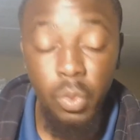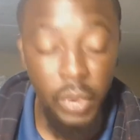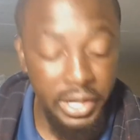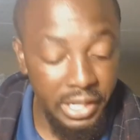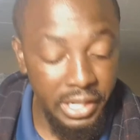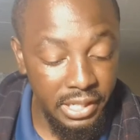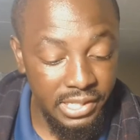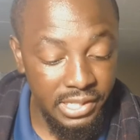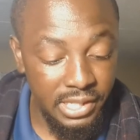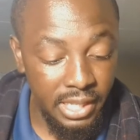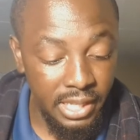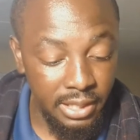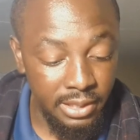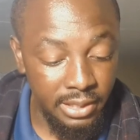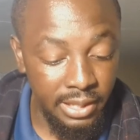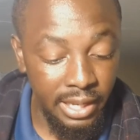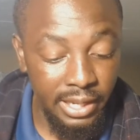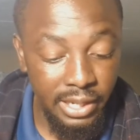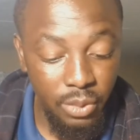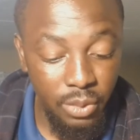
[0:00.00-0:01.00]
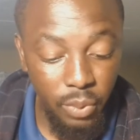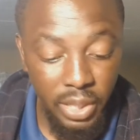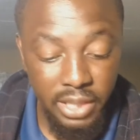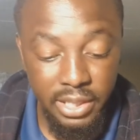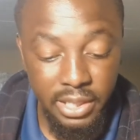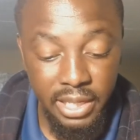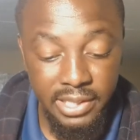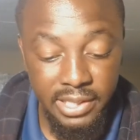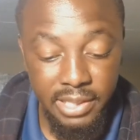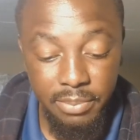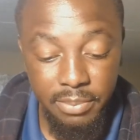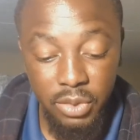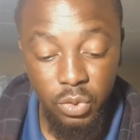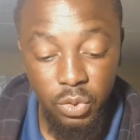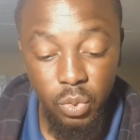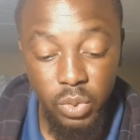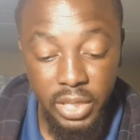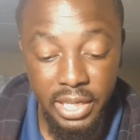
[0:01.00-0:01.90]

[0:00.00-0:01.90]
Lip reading: winner's daily weight gain is about 2